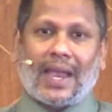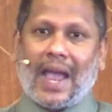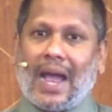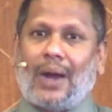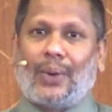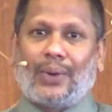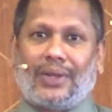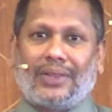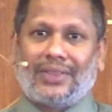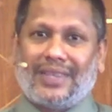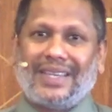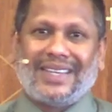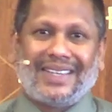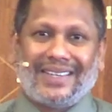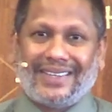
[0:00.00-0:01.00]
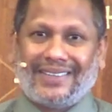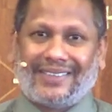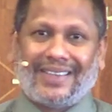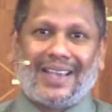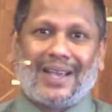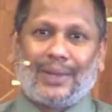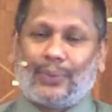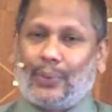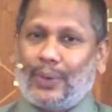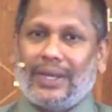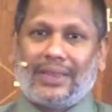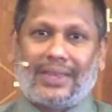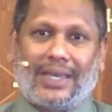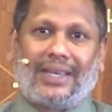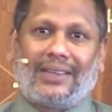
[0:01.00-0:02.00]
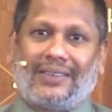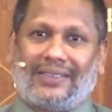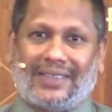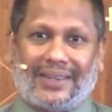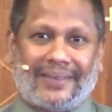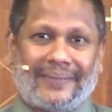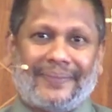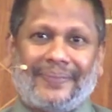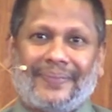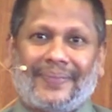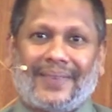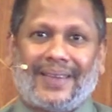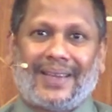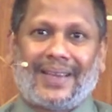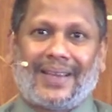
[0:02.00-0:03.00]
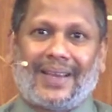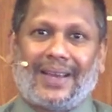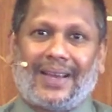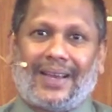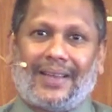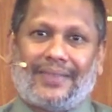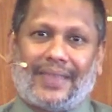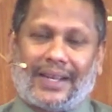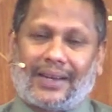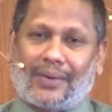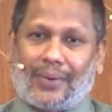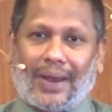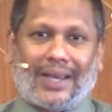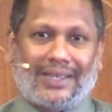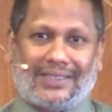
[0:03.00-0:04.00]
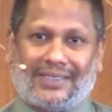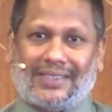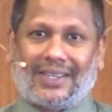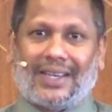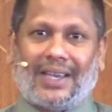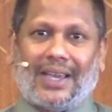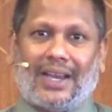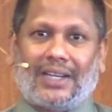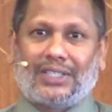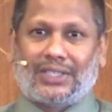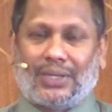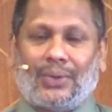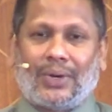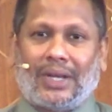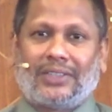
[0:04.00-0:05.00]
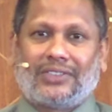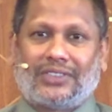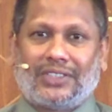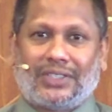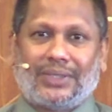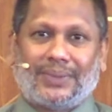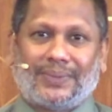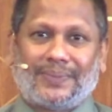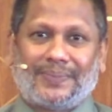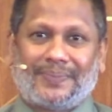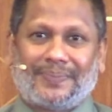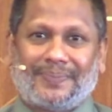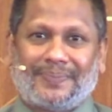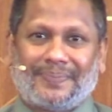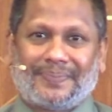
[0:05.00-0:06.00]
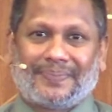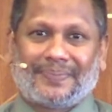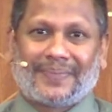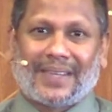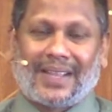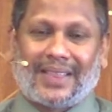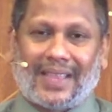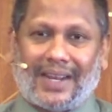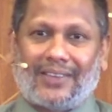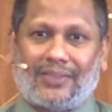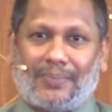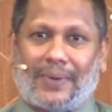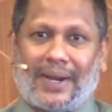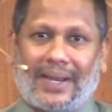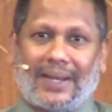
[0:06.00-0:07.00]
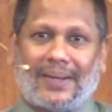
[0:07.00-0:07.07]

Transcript: out these three things that Christ has shown us to do. Let us pray.